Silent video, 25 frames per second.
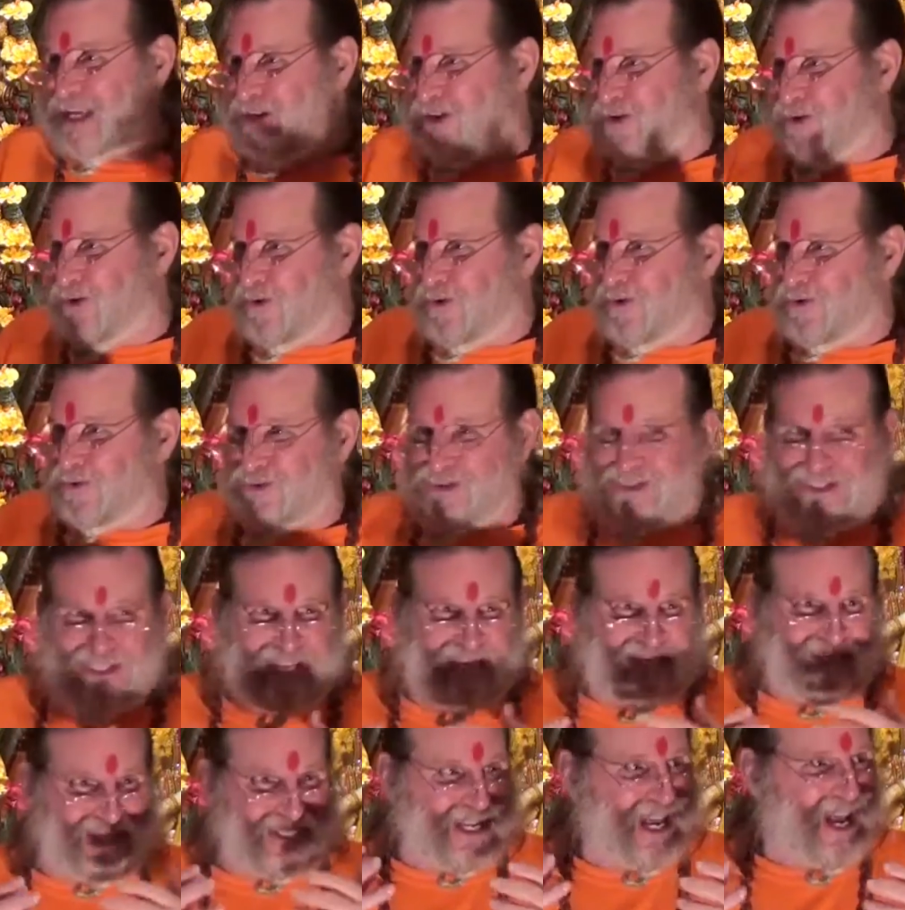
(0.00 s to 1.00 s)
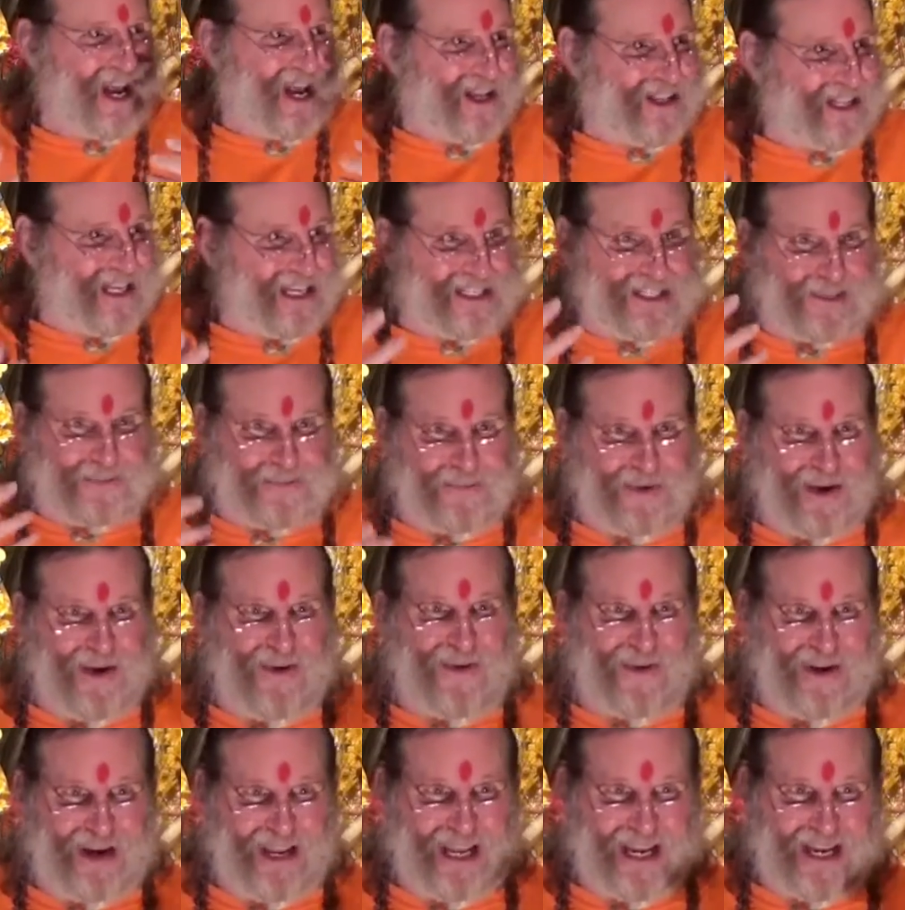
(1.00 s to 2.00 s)
use this
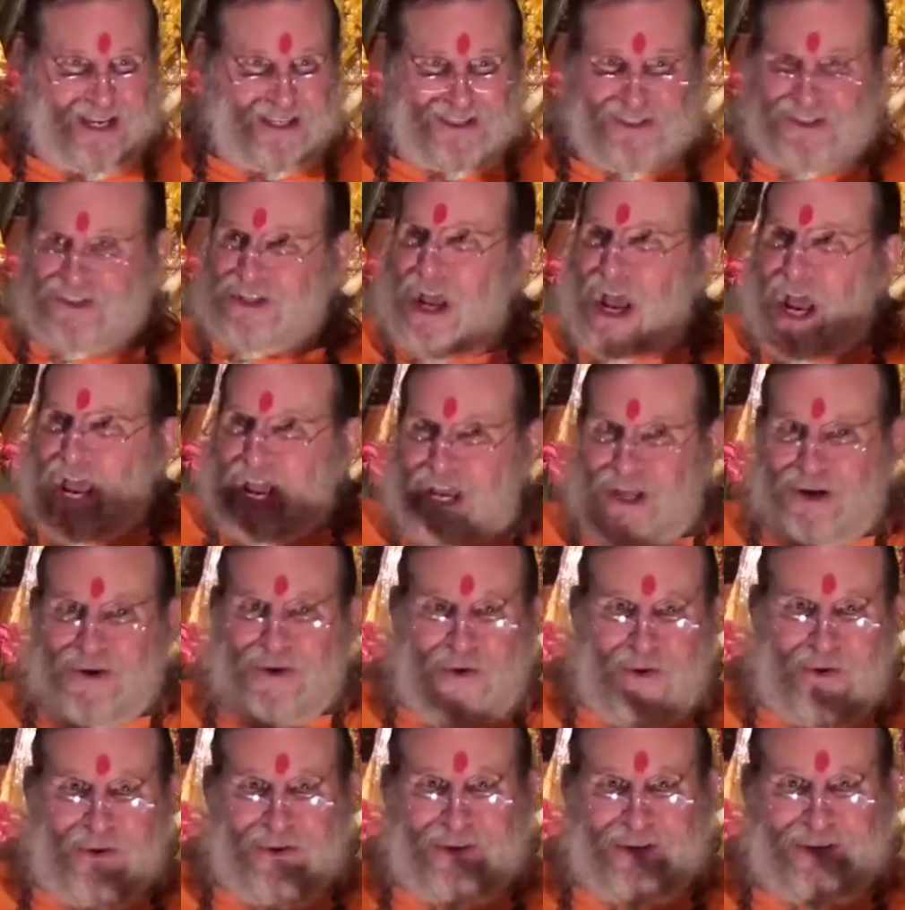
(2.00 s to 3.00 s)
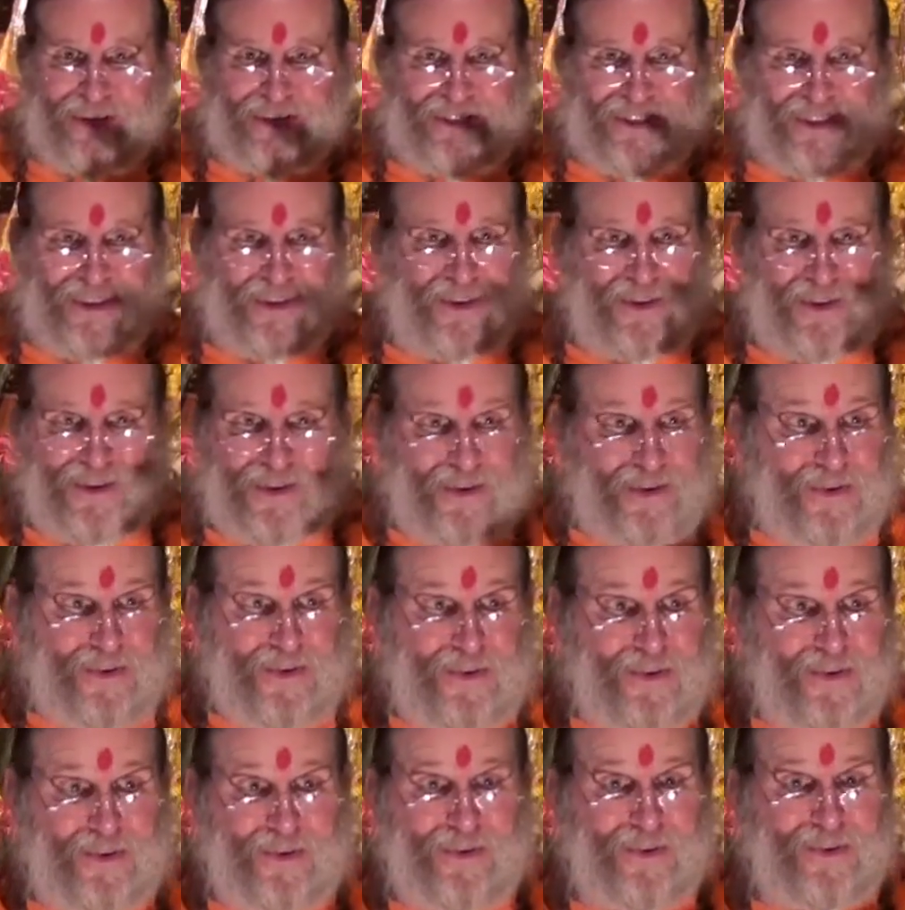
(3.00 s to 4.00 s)
experience in order
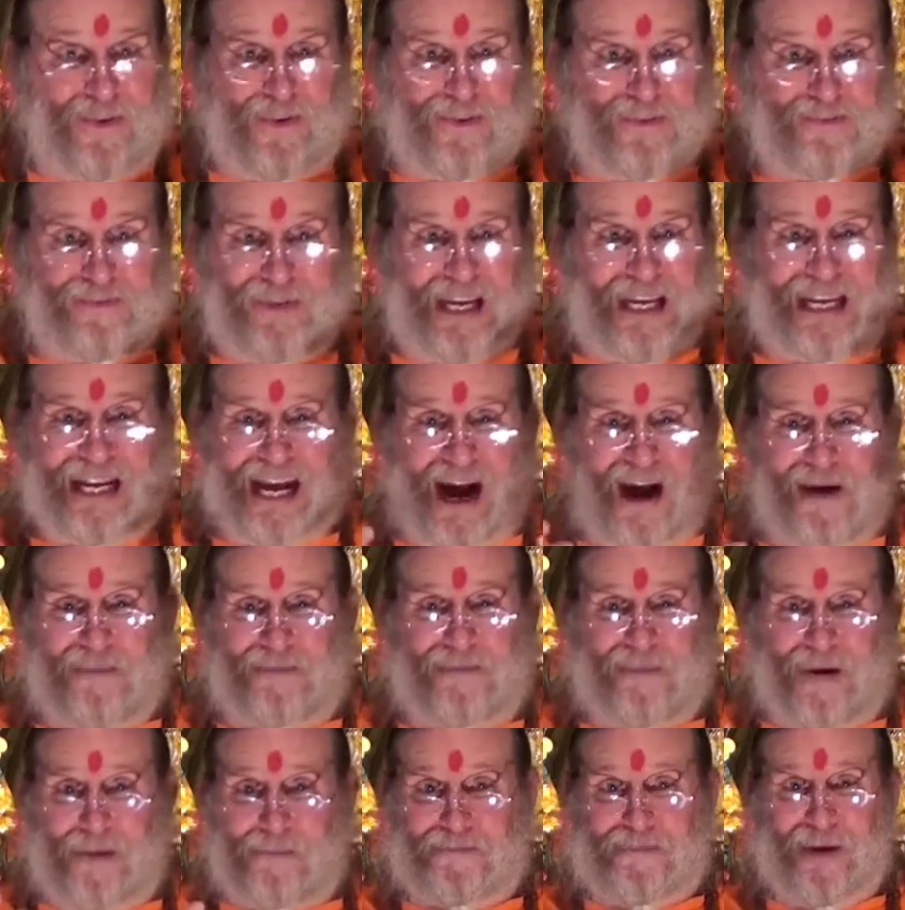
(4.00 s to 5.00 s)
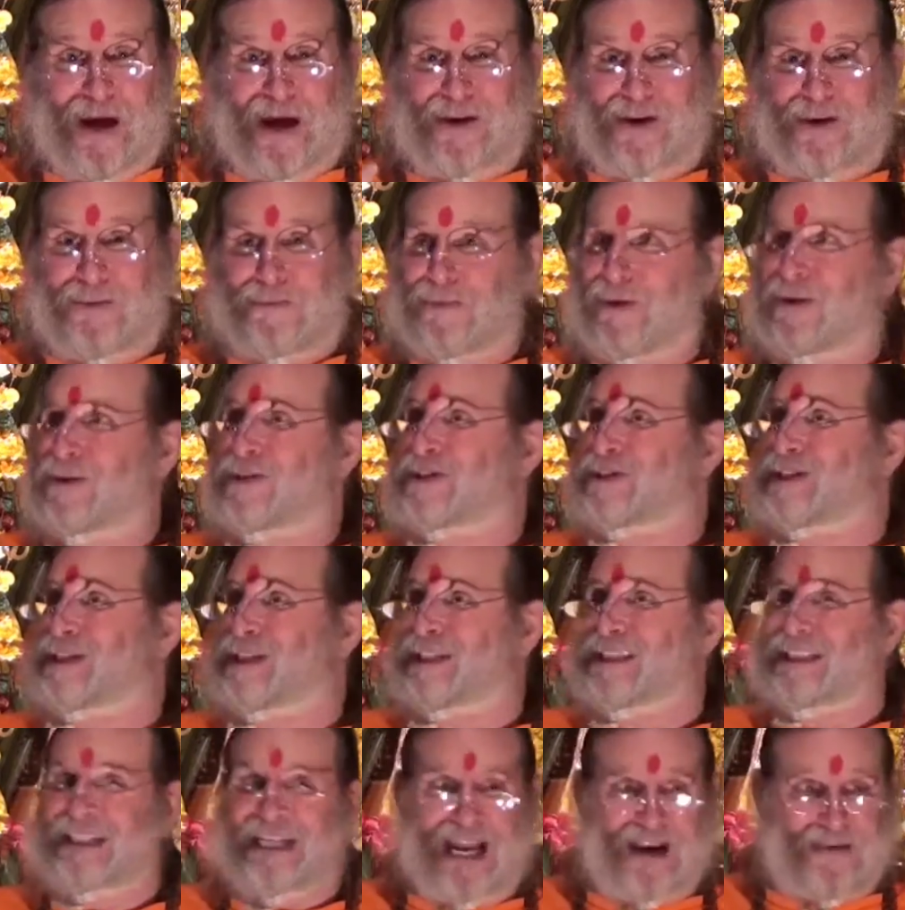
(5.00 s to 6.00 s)
to become a better
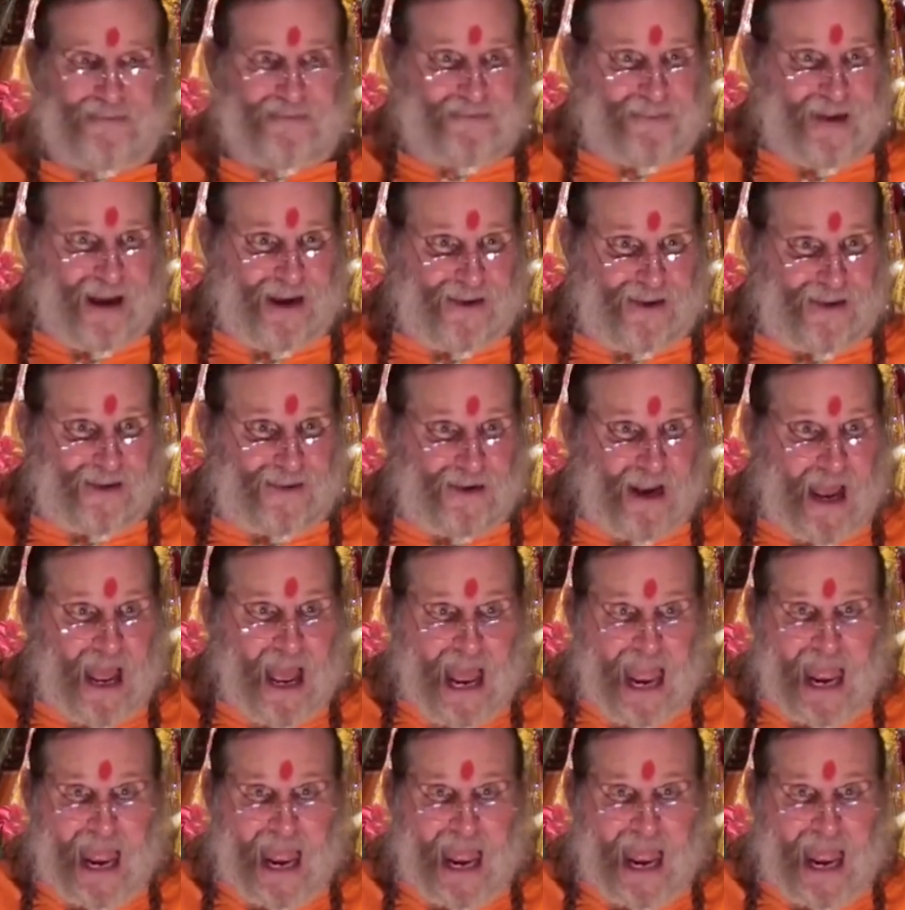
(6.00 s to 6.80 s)
person and better